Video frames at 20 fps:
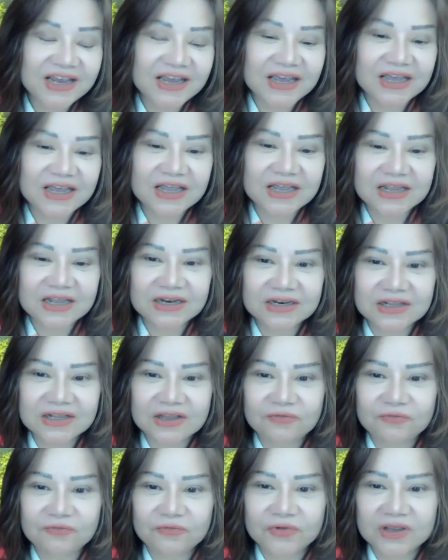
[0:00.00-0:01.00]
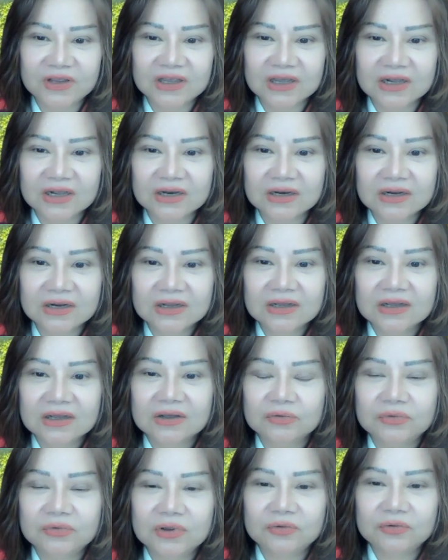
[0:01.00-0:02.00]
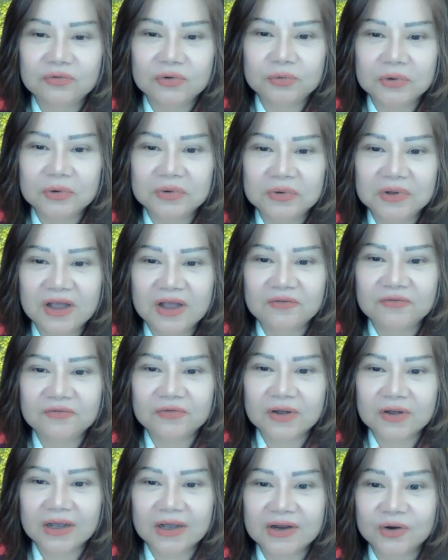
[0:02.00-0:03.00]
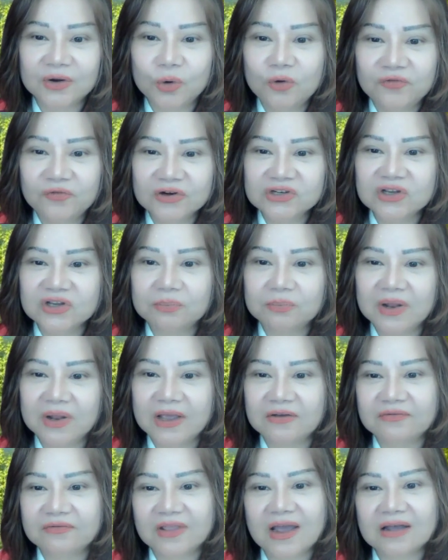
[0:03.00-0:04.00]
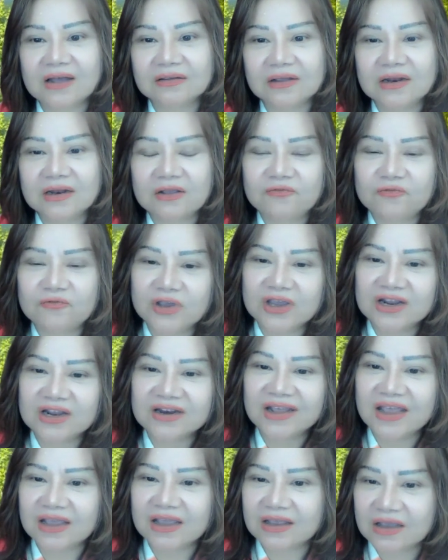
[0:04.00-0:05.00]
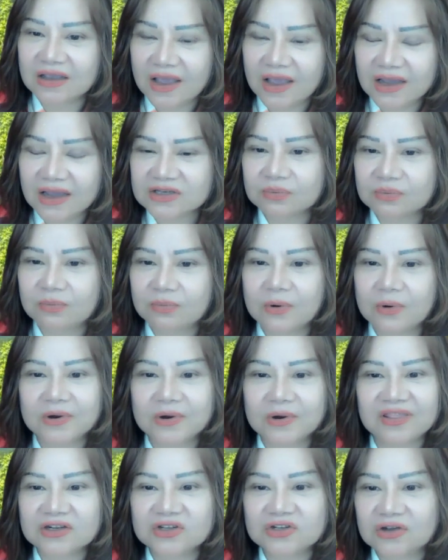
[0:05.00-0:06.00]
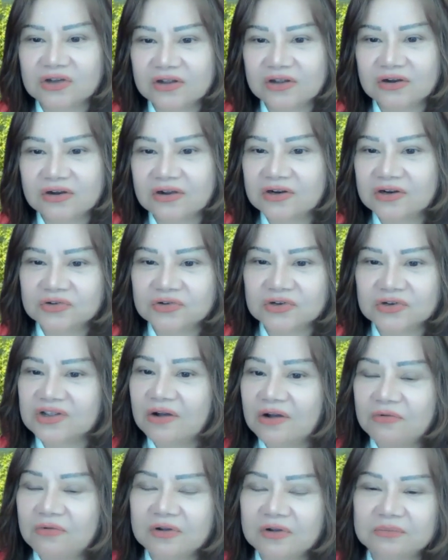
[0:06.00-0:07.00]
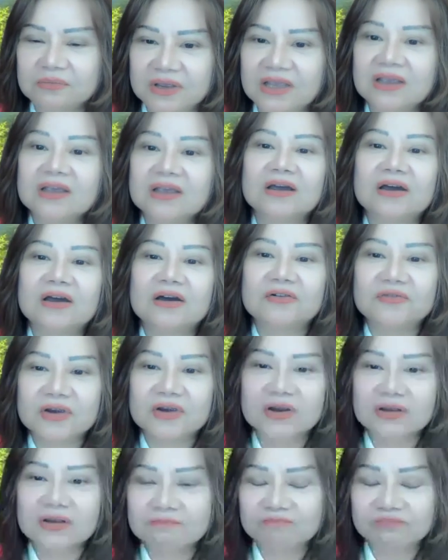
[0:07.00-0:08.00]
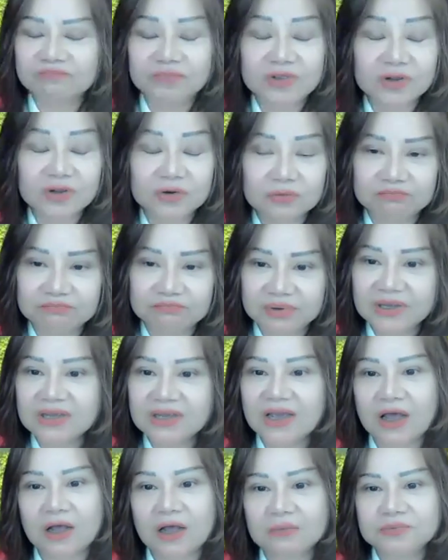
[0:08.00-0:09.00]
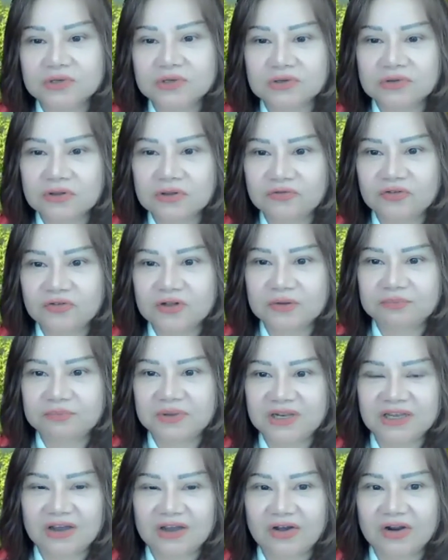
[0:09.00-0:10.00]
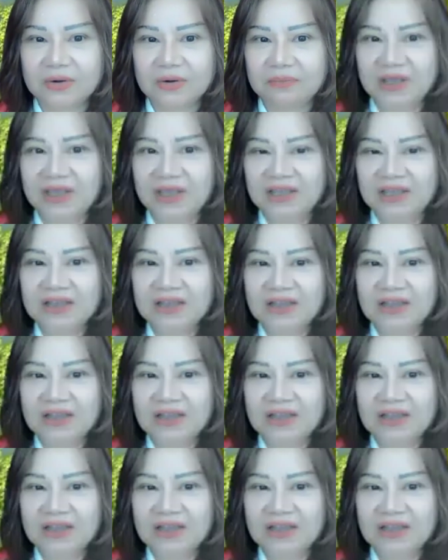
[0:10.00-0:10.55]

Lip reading: And if we can, we will have an oversupply of that. And if we can export that to other countries, that would be a very big help to the Philippine economy.